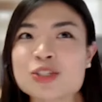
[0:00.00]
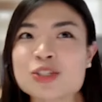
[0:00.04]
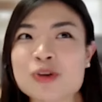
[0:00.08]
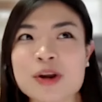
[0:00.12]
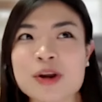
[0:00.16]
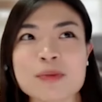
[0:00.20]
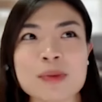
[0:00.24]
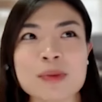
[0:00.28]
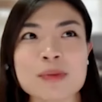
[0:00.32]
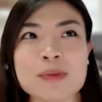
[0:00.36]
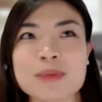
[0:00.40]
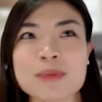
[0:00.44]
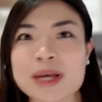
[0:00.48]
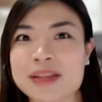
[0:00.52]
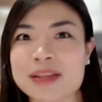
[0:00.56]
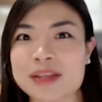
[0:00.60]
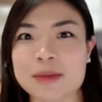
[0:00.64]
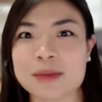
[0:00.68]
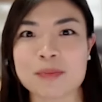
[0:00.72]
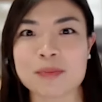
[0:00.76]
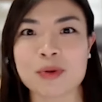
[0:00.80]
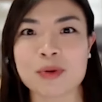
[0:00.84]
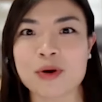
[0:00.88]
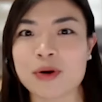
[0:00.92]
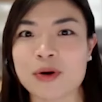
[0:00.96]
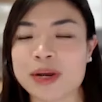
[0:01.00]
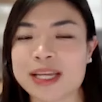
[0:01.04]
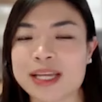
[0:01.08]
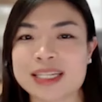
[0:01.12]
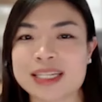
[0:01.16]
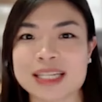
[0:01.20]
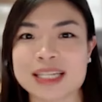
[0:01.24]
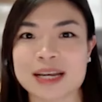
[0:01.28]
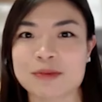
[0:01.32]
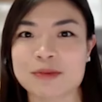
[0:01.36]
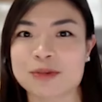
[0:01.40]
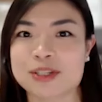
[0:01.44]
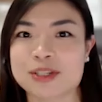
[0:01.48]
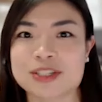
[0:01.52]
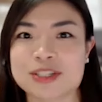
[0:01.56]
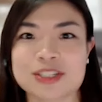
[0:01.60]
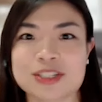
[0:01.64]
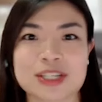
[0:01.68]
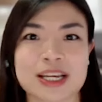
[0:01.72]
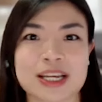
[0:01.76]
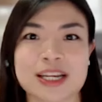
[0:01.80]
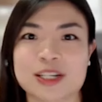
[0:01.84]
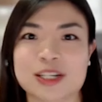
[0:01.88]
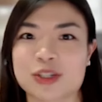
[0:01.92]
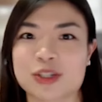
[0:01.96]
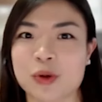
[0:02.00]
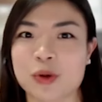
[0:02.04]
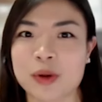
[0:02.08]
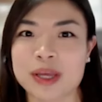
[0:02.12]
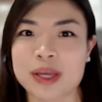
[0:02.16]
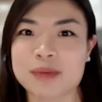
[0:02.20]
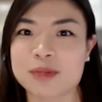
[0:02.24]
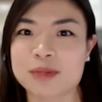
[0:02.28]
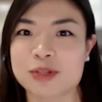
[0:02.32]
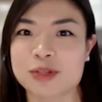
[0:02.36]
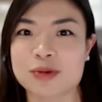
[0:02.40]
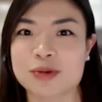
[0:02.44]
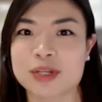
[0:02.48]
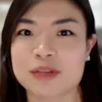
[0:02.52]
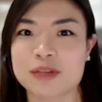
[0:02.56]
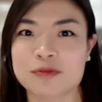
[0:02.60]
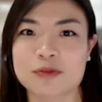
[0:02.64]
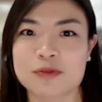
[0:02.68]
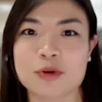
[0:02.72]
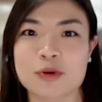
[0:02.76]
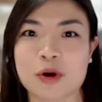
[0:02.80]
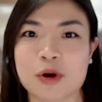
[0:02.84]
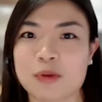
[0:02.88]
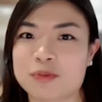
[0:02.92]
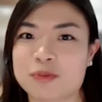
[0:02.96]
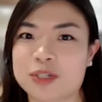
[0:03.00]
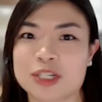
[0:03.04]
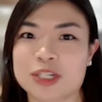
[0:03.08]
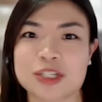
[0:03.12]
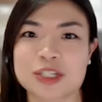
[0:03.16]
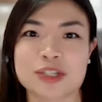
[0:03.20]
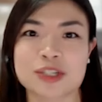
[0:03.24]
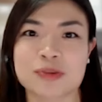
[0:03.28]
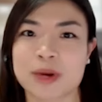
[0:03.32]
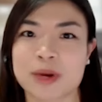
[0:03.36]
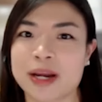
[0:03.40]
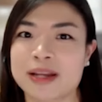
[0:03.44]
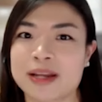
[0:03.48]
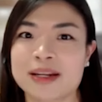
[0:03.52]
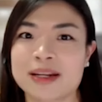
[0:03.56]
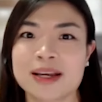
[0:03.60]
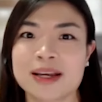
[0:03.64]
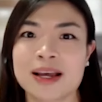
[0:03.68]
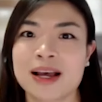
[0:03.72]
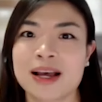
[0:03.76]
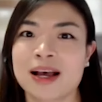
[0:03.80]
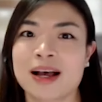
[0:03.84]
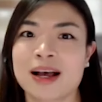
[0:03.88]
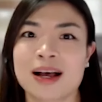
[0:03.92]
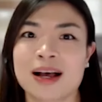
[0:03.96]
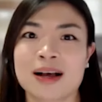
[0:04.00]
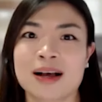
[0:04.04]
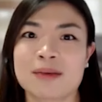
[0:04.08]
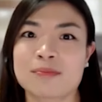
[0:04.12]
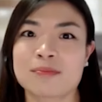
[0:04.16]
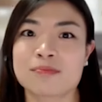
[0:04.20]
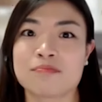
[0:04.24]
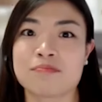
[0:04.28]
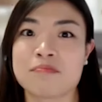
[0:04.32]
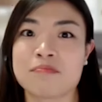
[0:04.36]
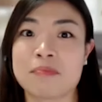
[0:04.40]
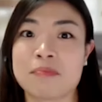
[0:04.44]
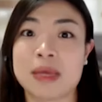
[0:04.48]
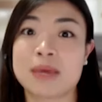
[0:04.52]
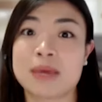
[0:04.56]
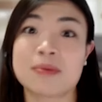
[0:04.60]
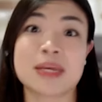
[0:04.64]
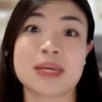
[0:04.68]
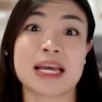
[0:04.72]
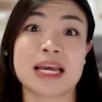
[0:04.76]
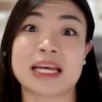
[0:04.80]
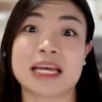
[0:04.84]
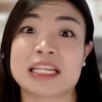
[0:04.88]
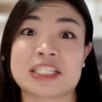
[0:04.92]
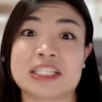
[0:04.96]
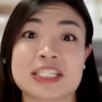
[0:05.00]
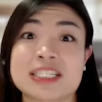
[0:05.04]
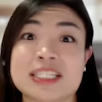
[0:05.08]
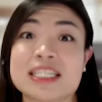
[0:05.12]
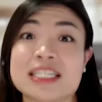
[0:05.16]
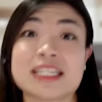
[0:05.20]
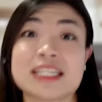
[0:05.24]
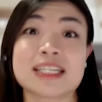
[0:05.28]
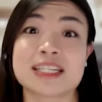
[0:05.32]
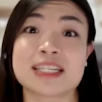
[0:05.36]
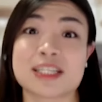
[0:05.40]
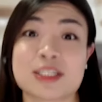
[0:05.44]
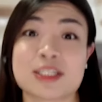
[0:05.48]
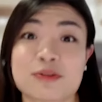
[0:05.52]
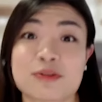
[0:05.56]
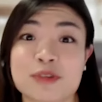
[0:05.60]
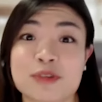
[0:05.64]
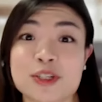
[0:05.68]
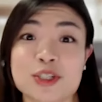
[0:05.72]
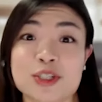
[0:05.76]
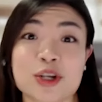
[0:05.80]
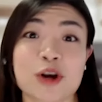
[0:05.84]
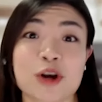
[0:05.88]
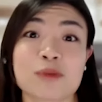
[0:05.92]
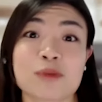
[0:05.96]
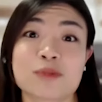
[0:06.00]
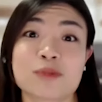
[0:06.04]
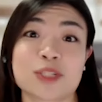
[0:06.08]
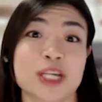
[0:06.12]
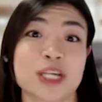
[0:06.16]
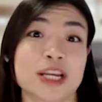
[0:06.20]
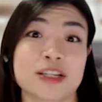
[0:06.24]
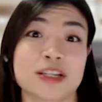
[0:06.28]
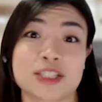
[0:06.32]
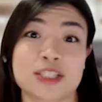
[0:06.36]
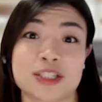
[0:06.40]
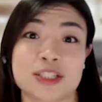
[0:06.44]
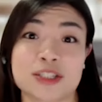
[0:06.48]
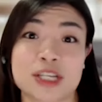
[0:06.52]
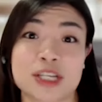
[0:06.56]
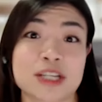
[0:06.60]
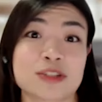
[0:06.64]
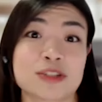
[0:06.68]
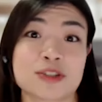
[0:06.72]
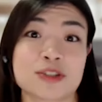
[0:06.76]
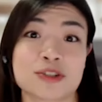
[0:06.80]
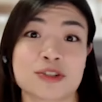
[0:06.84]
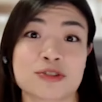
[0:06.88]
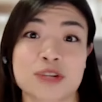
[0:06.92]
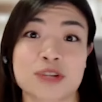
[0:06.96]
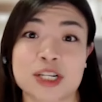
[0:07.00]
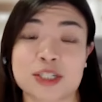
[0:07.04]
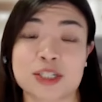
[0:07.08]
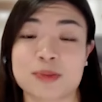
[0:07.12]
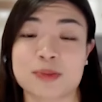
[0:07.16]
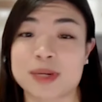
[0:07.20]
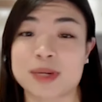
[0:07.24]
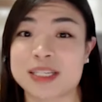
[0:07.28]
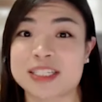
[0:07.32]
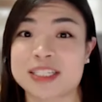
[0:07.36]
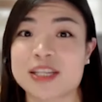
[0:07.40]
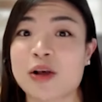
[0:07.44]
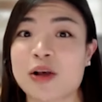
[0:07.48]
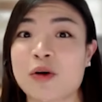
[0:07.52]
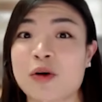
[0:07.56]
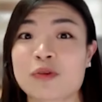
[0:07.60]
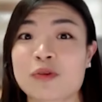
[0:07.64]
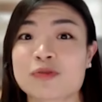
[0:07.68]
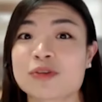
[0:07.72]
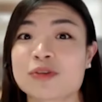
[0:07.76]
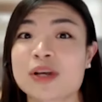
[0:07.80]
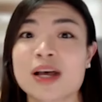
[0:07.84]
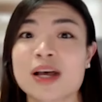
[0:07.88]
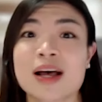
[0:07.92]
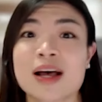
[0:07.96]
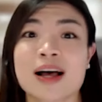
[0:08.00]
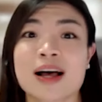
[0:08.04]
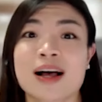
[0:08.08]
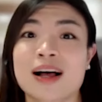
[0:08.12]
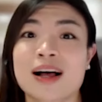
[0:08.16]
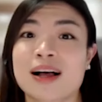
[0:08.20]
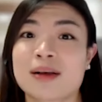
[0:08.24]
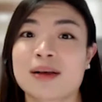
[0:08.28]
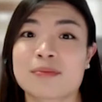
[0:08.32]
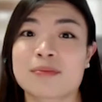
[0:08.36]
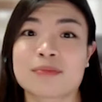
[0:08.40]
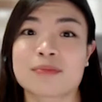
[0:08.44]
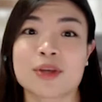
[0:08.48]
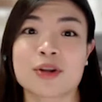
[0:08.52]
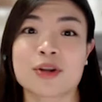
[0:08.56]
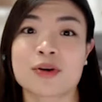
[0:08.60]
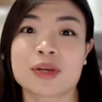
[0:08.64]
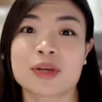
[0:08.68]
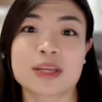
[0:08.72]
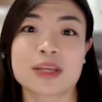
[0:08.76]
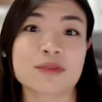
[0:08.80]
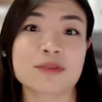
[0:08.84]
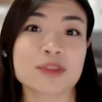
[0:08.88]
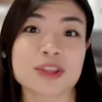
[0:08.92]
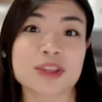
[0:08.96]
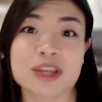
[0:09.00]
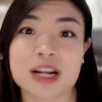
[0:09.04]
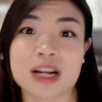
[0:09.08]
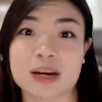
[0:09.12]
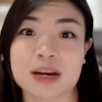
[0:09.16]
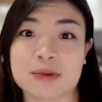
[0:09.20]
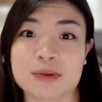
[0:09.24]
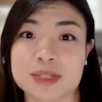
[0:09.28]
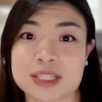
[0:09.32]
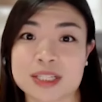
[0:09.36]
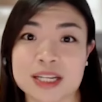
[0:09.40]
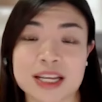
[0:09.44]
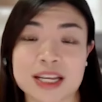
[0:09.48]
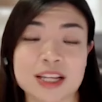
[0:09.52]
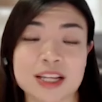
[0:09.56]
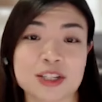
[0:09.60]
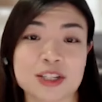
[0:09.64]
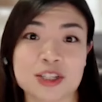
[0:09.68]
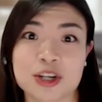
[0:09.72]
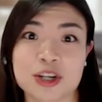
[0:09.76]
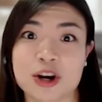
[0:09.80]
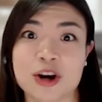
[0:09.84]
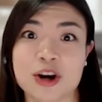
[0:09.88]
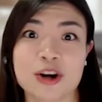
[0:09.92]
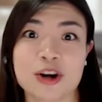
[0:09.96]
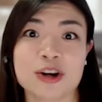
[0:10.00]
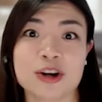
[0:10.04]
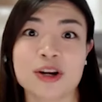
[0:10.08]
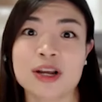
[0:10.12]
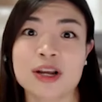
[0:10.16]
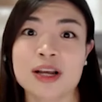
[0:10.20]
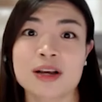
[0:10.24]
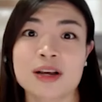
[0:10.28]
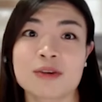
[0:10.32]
so I remember at that point, I was kind of toying between a few options, right? Um, maybe I just needed a different job change and, and to stretch myself. Um, you know, given that I was in HR,